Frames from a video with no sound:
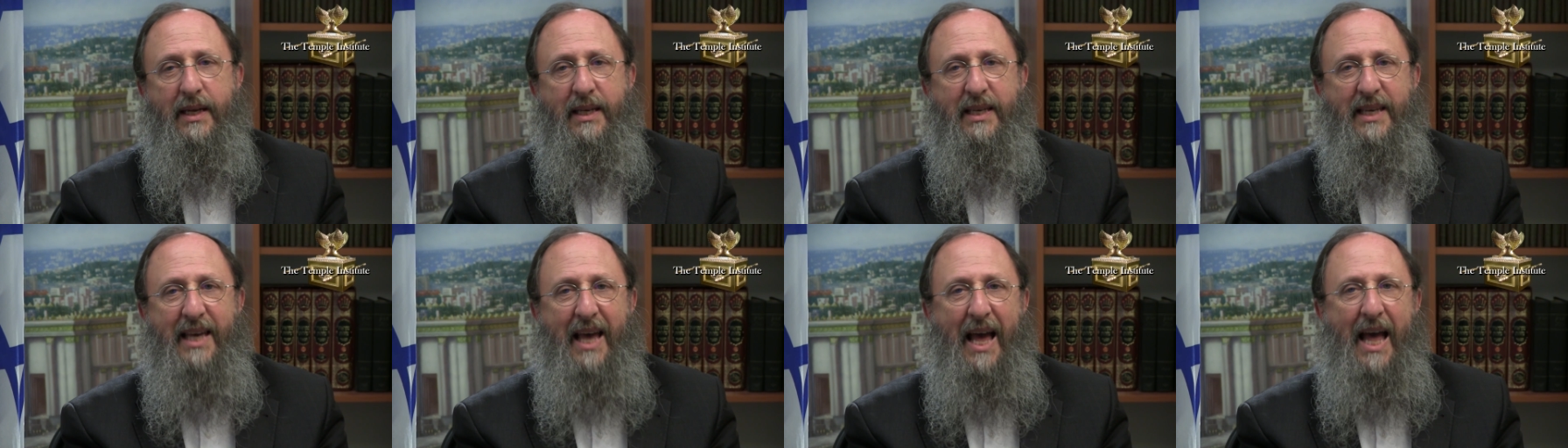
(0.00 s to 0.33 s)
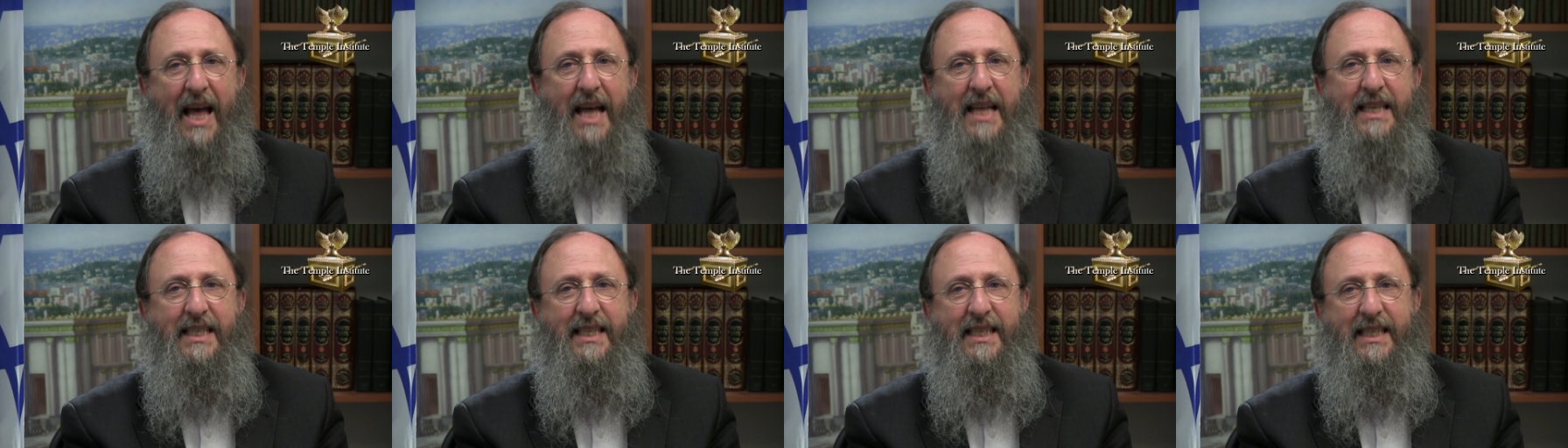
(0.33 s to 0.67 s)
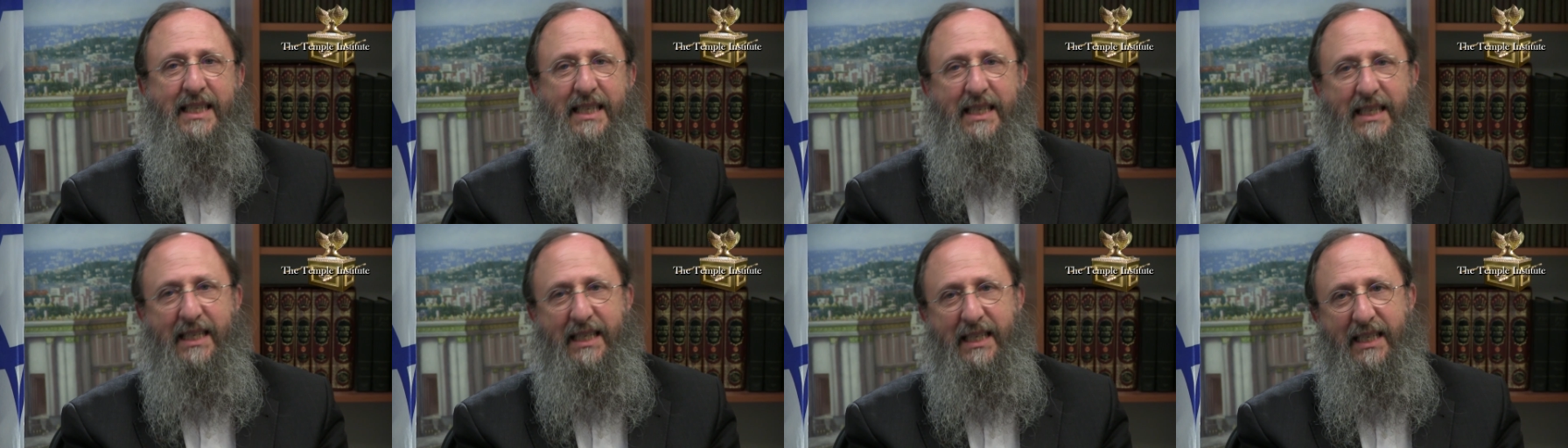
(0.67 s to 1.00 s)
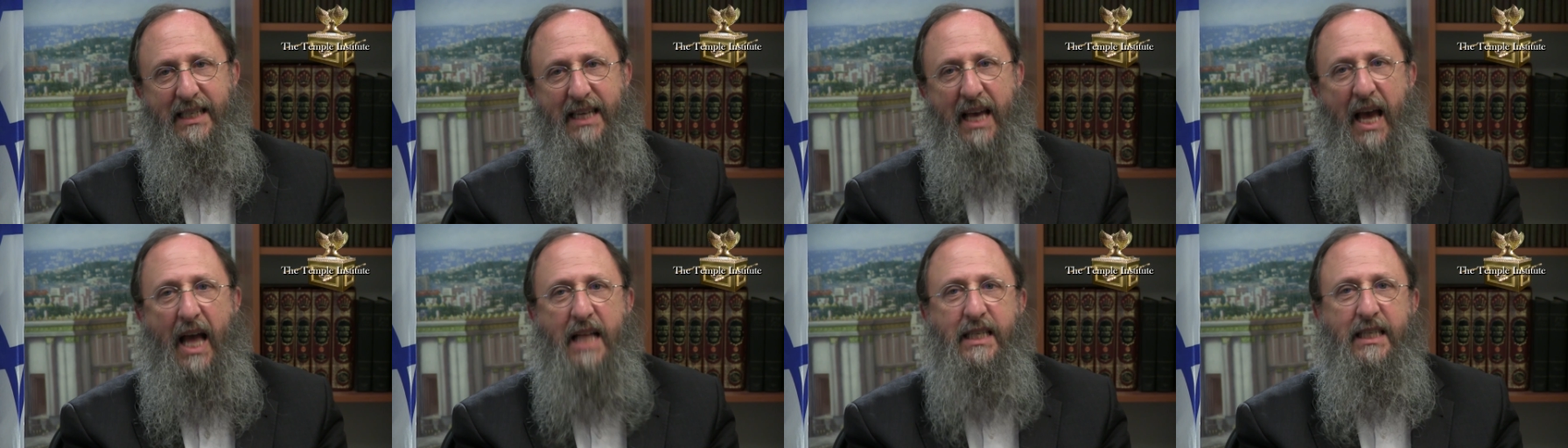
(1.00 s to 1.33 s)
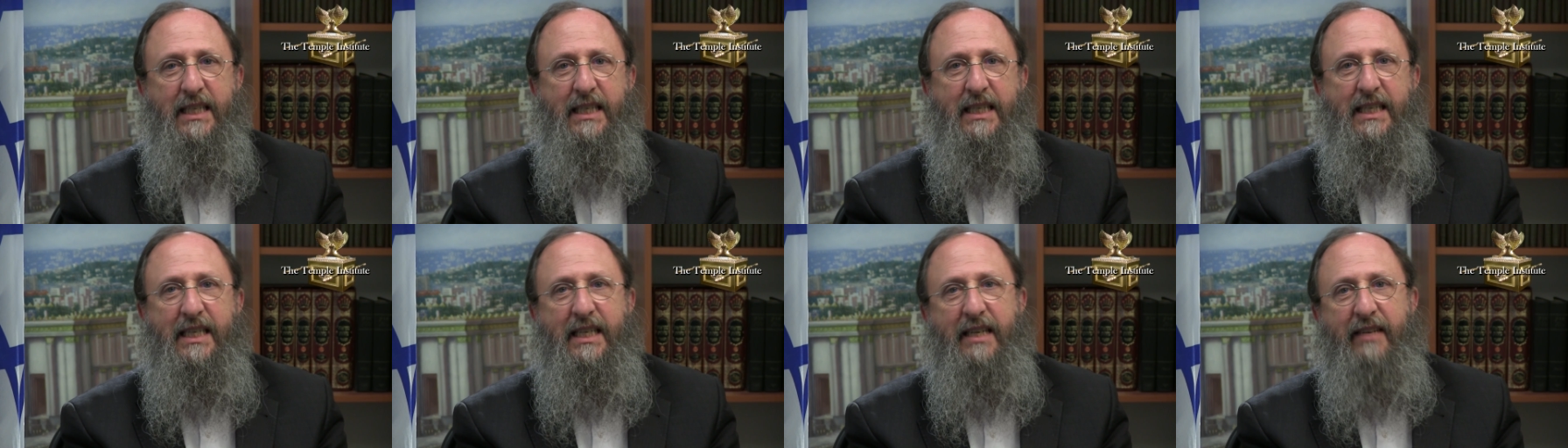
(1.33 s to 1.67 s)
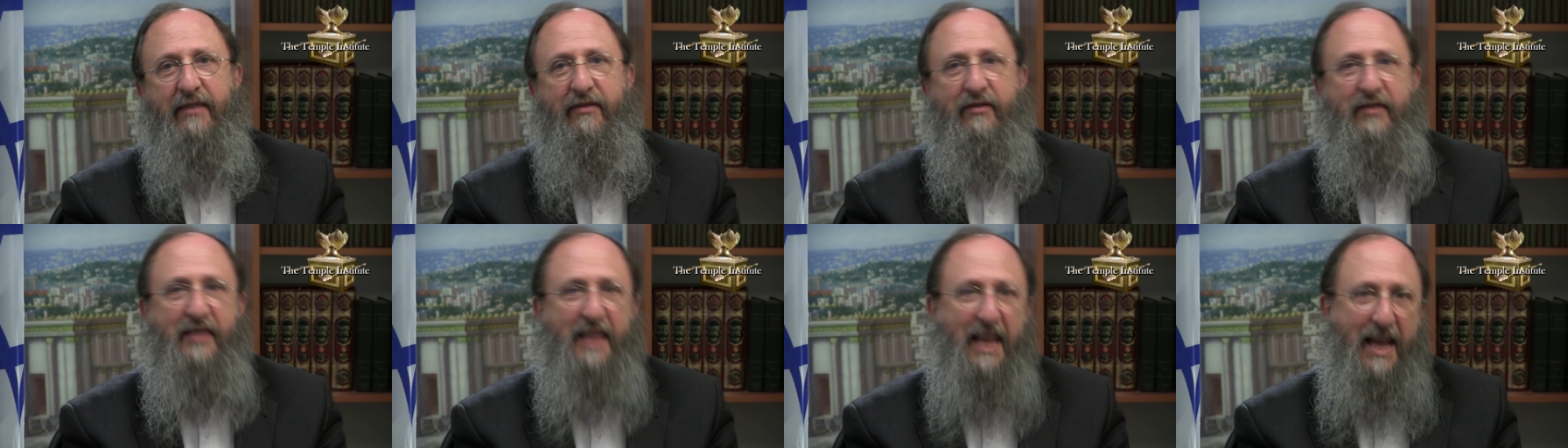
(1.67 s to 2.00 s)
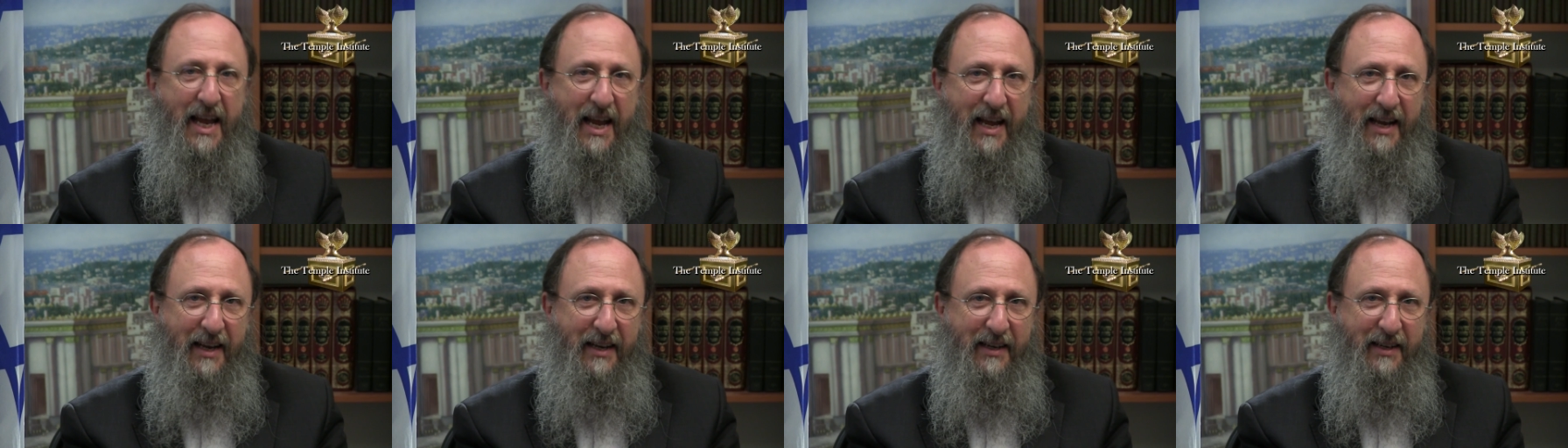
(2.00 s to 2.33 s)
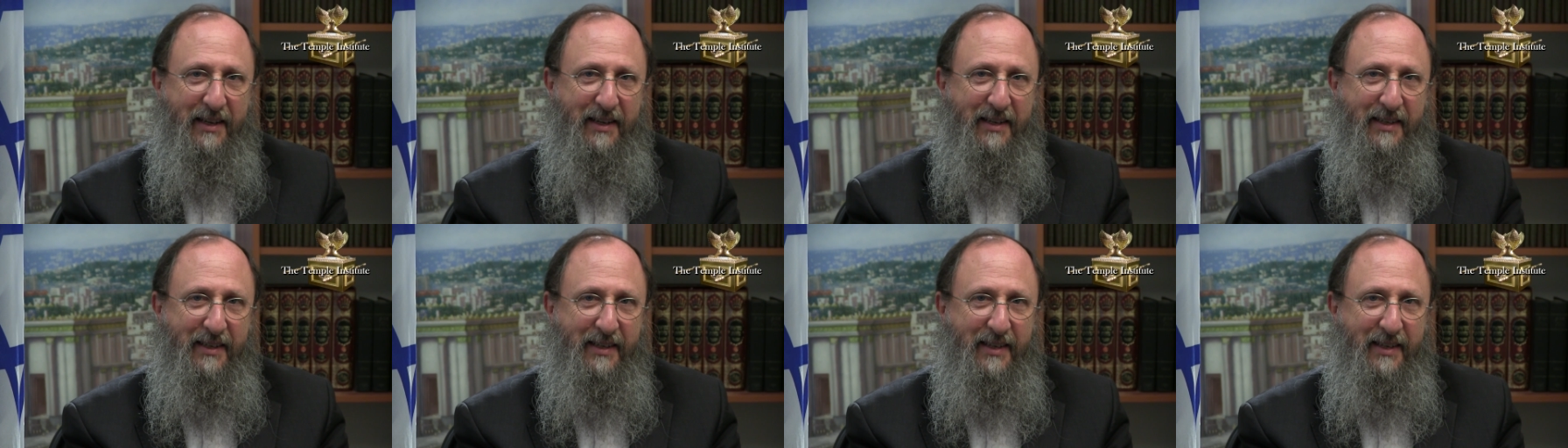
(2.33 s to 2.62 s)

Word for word: Gadsden flag,